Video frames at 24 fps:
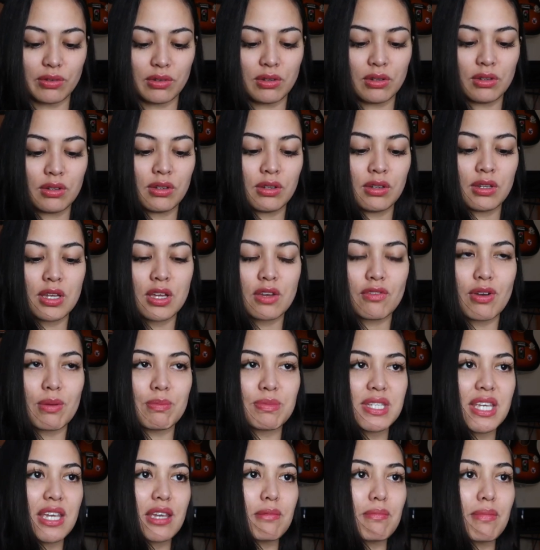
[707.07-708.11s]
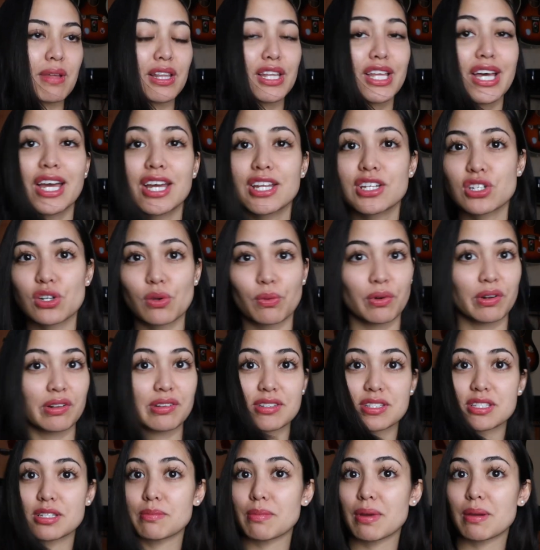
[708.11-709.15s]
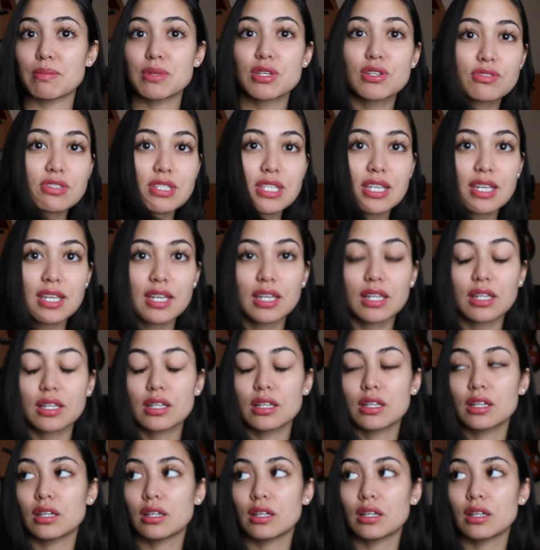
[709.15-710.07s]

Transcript: if I'm taking my lunch, I'm listening to my music,